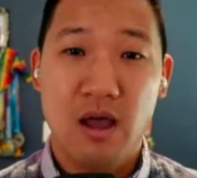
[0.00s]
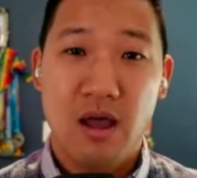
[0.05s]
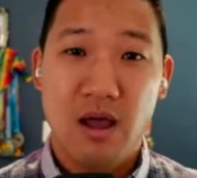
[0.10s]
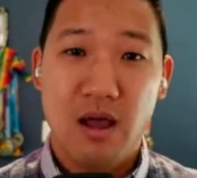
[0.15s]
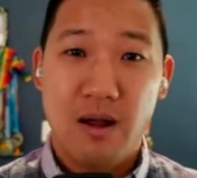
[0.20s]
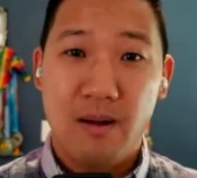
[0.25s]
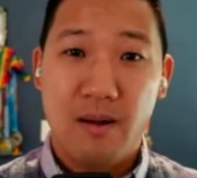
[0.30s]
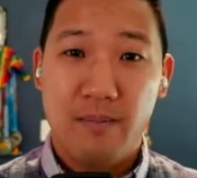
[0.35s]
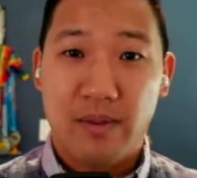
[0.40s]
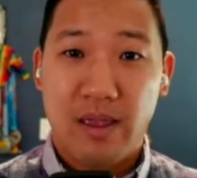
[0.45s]

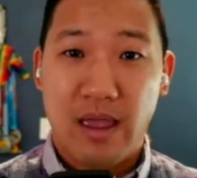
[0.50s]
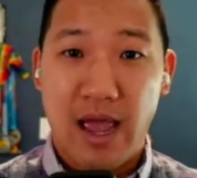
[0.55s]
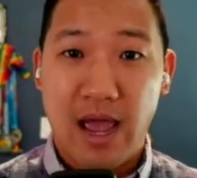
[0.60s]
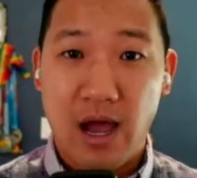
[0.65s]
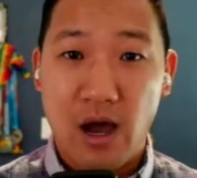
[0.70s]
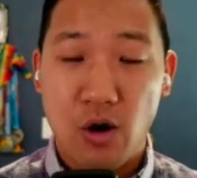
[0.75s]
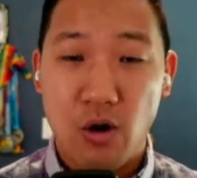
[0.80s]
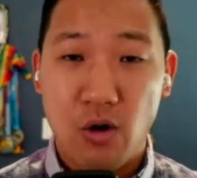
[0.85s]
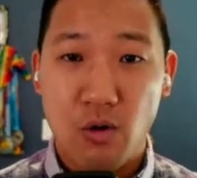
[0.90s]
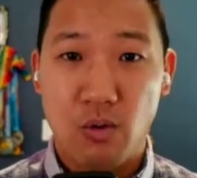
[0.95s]

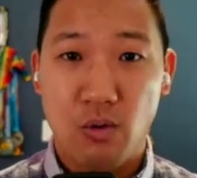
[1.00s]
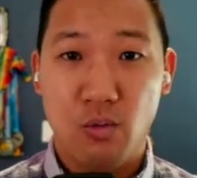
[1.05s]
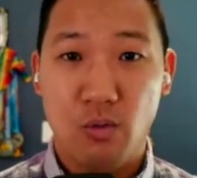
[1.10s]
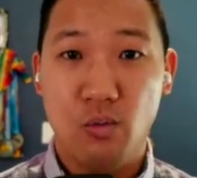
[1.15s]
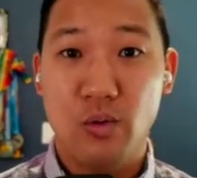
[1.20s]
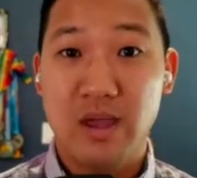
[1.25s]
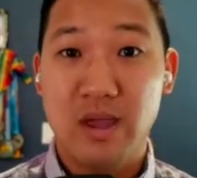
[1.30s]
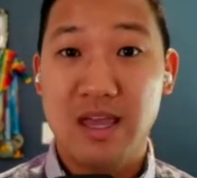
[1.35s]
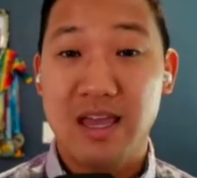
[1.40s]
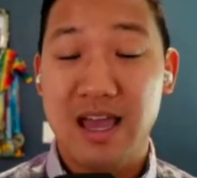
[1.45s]
how
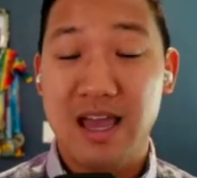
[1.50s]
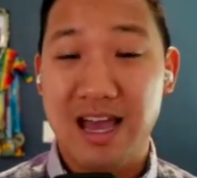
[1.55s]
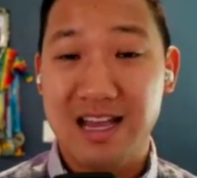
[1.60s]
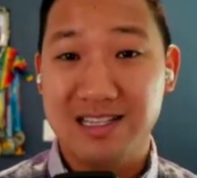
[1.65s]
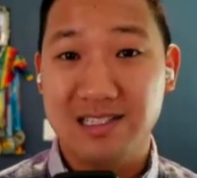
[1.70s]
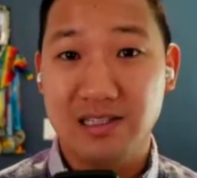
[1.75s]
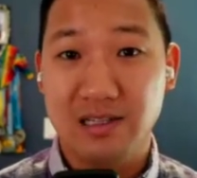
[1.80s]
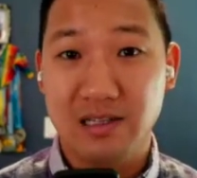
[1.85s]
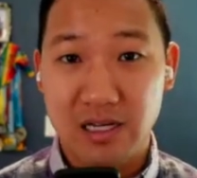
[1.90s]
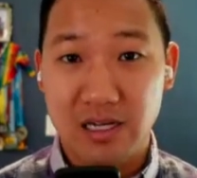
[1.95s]
we
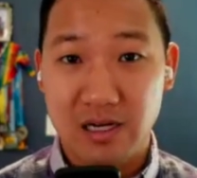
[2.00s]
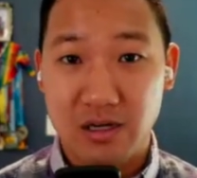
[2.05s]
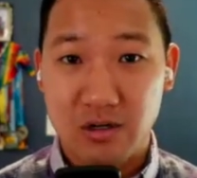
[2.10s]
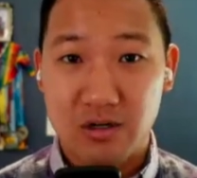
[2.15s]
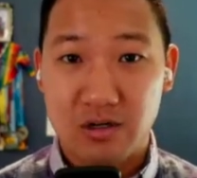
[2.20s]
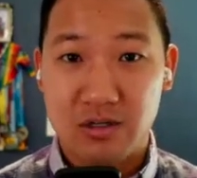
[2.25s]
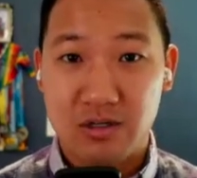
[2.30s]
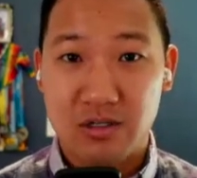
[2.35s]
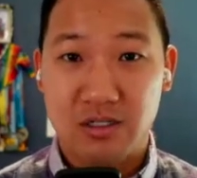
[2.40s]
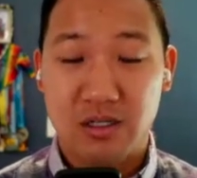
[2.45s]
as
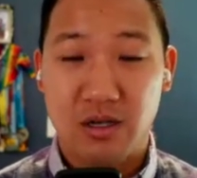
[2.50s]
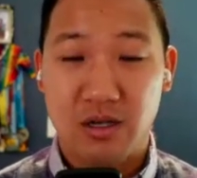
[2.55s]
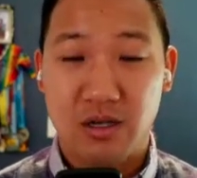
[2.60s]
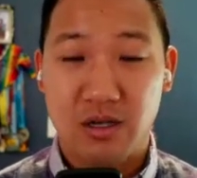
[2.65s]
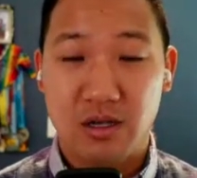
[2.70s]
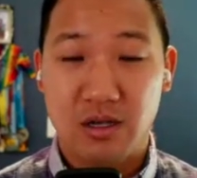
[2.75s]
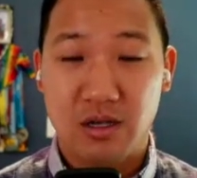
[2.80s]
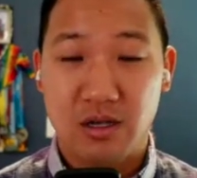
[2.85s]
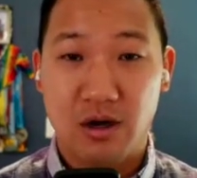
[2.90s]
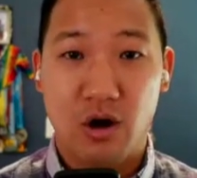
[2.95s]
leaders
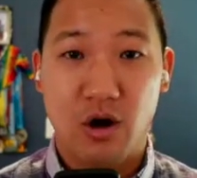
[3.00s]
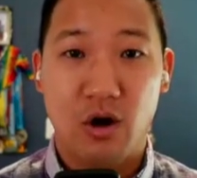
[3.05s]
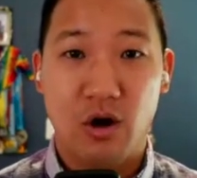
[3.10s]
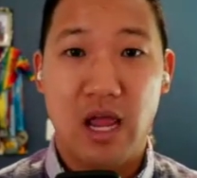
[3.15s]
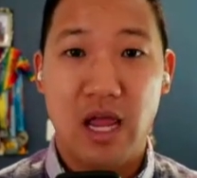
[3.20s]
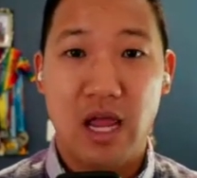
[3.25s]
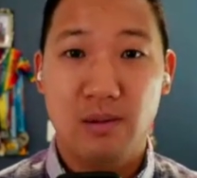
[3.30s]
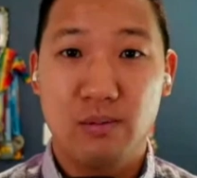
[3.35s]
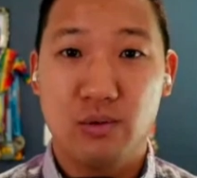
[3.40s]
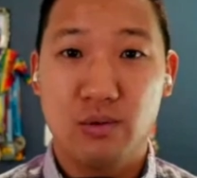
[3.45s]
are
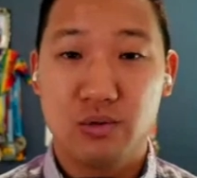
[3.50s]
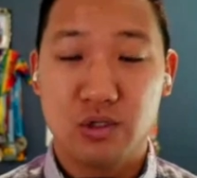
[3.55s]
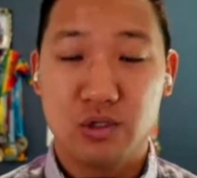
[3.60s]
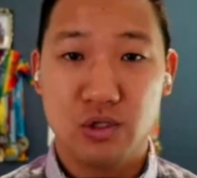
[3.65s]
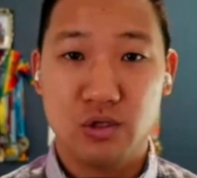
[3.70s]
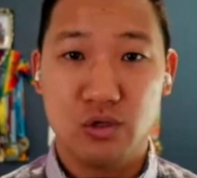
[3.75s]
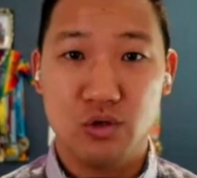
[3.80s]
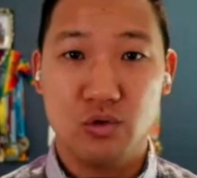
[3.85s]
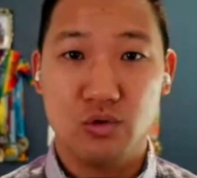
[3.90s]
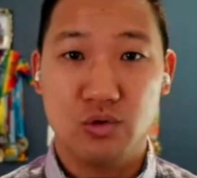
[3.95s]
able
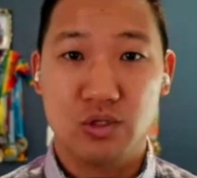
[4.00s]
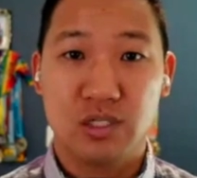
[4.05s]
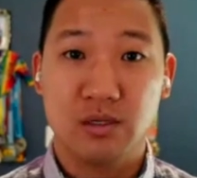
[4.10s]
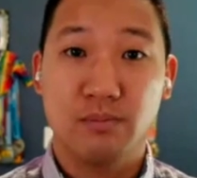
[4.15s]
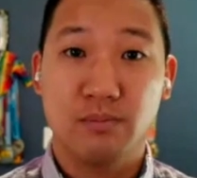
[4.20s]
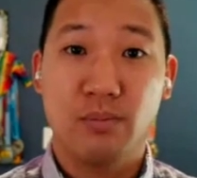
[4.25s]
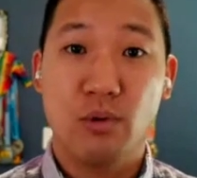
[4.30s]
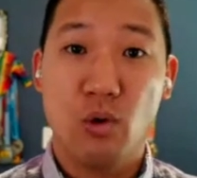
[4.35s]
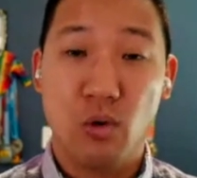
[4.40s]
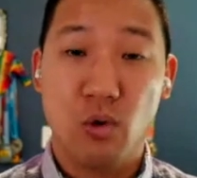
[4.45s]
to
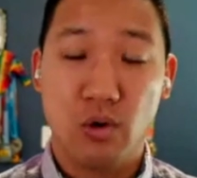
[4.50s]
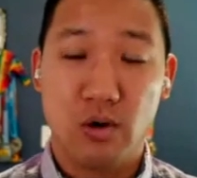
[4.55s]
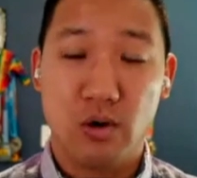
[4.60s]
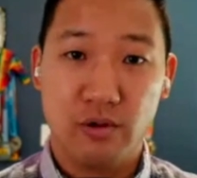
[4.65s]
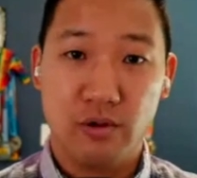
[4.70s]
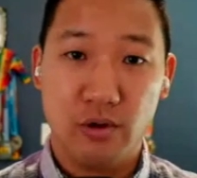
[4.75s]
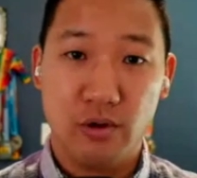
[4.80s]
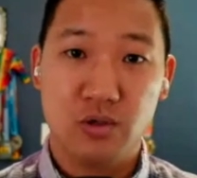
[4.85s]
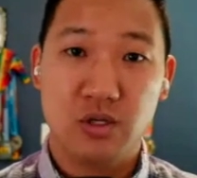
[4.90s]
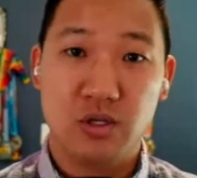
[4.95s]
support
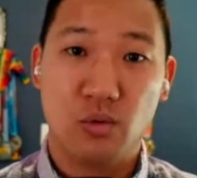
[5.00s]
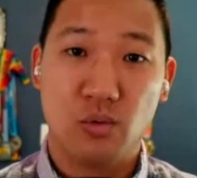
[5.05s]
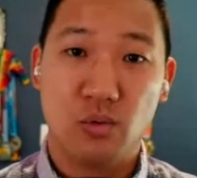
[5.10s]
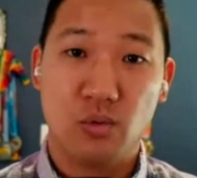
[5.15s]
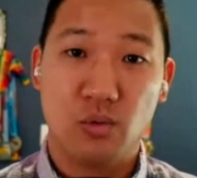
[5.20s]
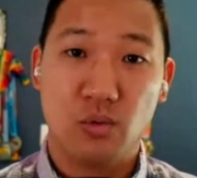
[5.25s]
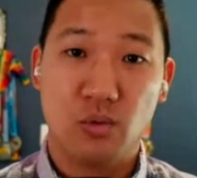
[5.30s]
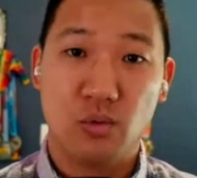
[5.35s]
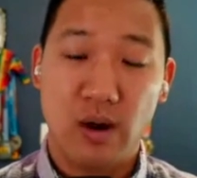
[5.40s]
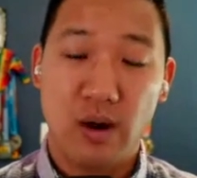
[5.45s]
those
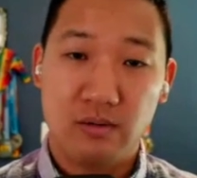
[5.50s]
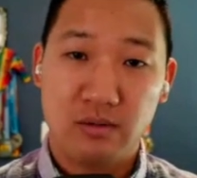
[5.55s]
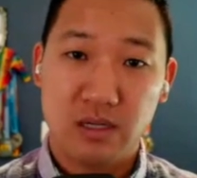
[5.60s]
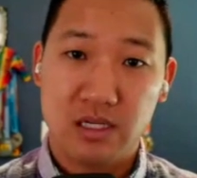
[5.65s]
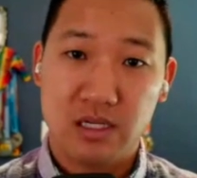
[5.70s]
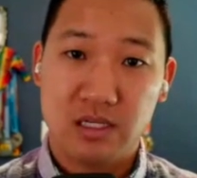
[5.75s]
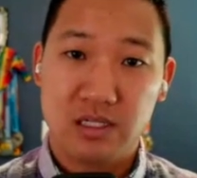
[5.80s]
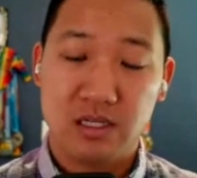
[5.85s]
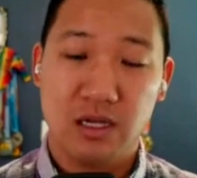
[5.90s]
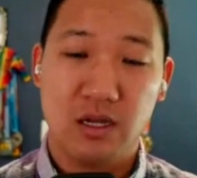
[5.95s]
around us
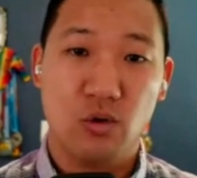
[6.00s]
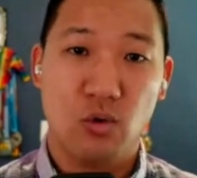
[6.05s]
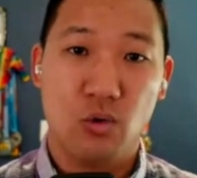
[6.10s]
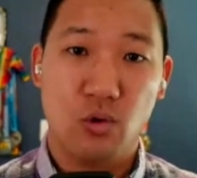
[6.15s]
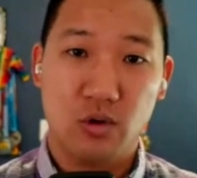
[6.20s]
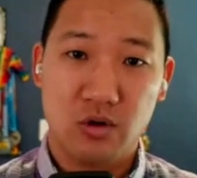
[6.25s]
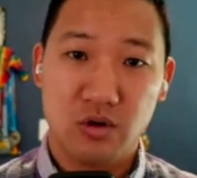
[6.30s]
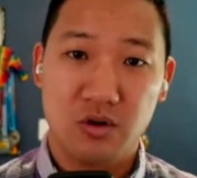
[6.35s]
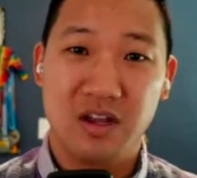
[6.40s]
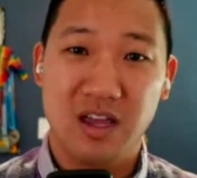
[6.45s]
in order
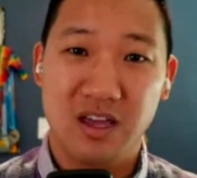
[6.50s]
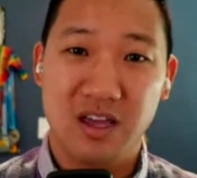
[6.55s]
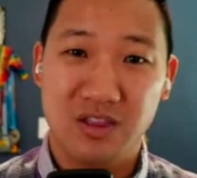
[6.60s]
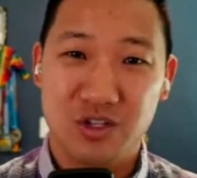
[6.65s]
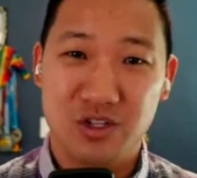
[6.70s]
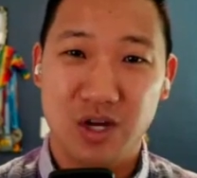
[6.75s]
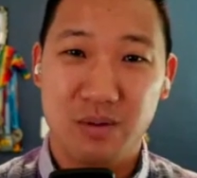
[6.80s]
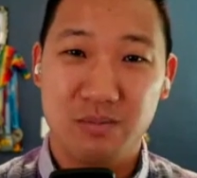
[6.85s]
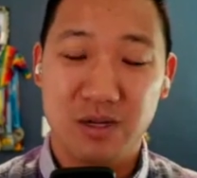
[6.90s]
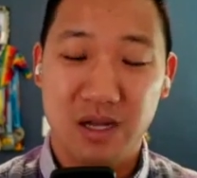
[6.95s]
to get the
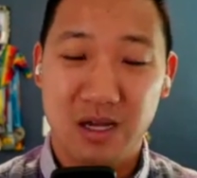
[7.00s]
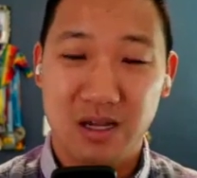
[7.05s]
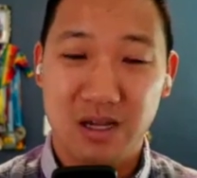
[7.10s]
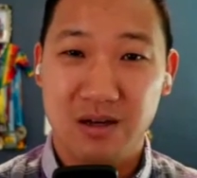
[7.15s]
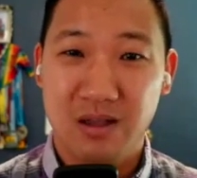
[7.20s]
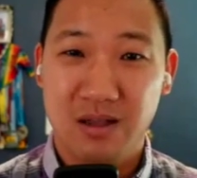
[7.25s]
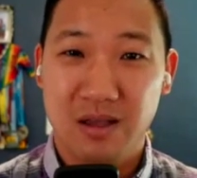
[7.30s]
job done.